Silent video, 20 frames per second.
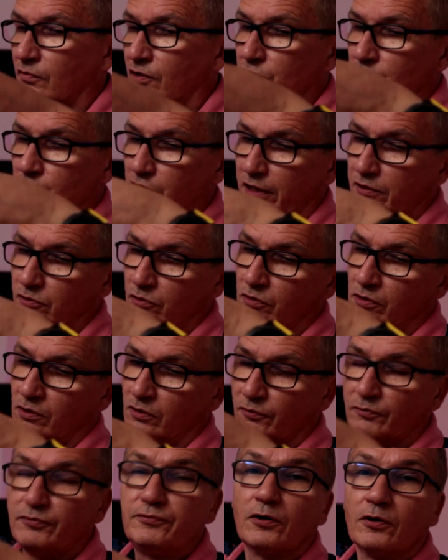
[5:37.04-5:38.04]
in
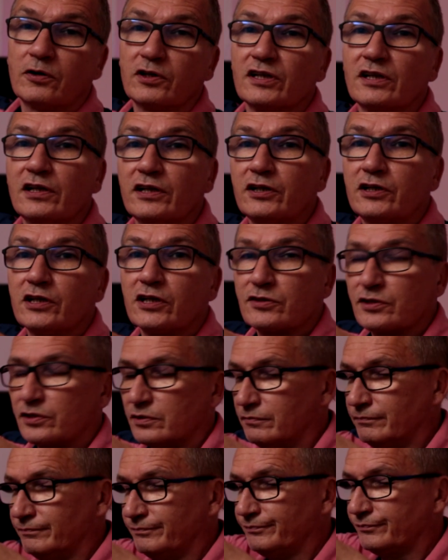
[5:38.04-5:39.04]
general 40
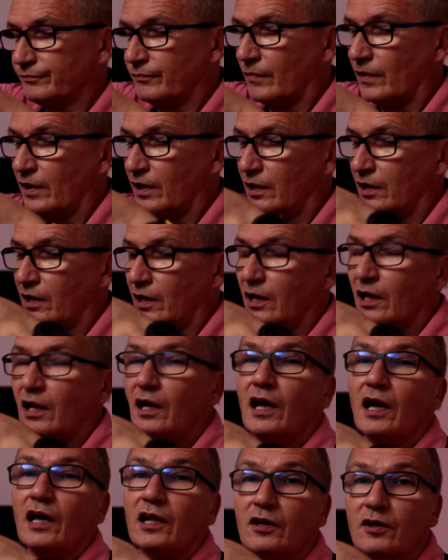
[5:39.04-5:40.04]
liters.
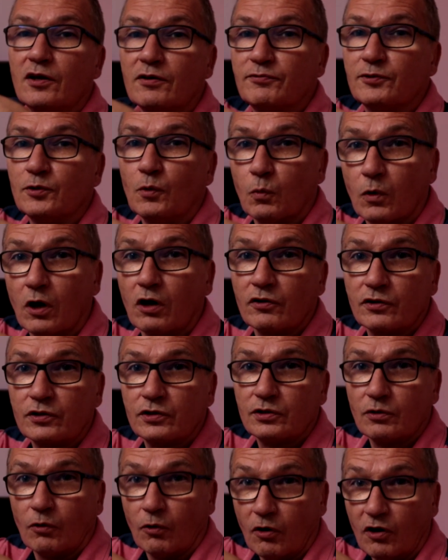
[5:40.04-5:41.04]
And if you want
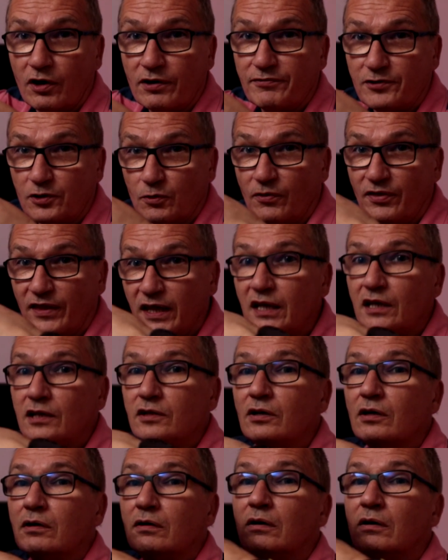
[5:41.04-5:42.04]
or if you need,